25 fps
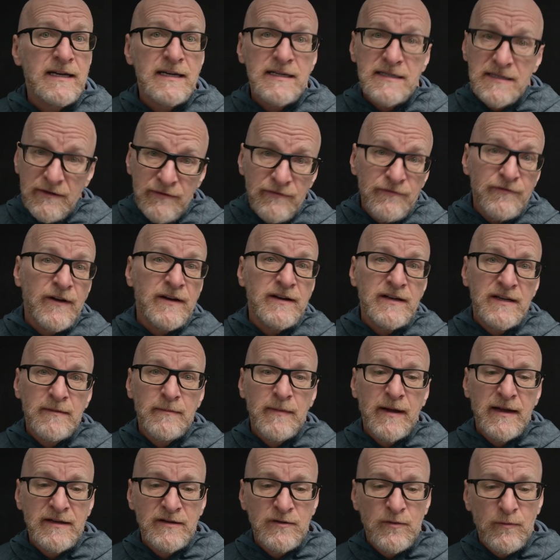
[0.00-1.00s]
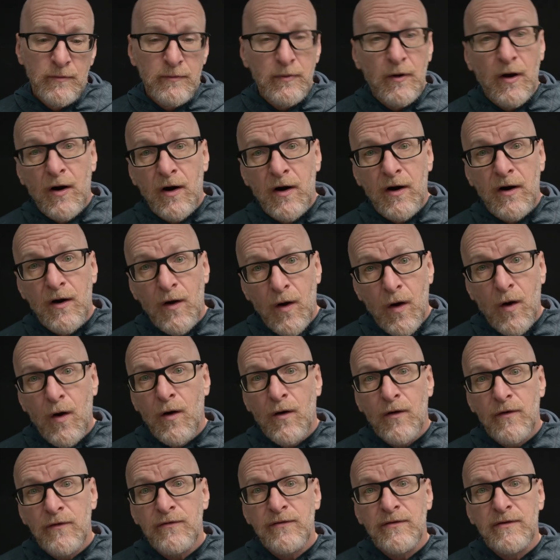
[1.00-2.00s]
is a fundamental part
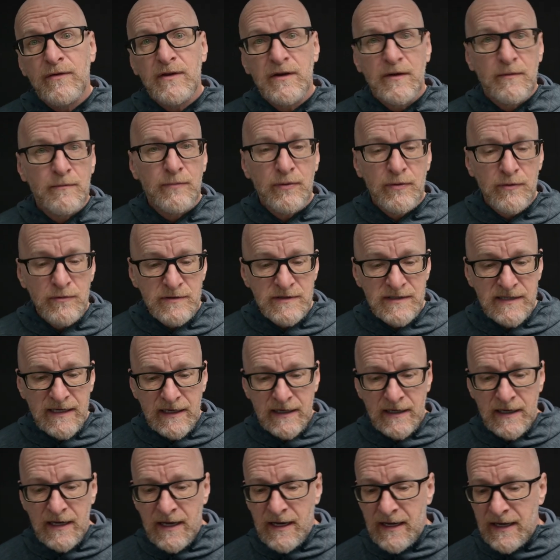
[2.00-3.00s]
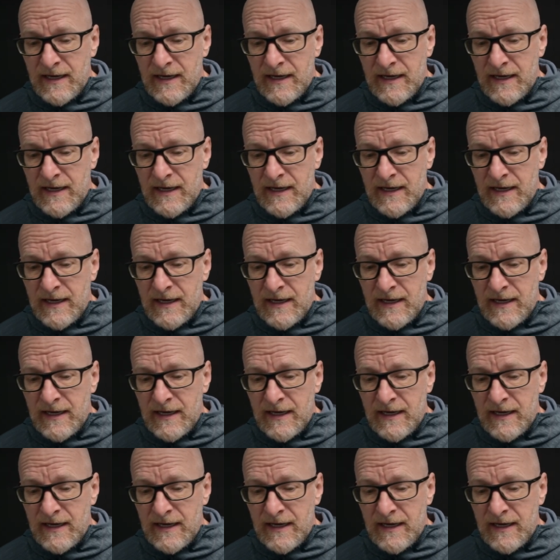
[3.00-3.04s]
of composing,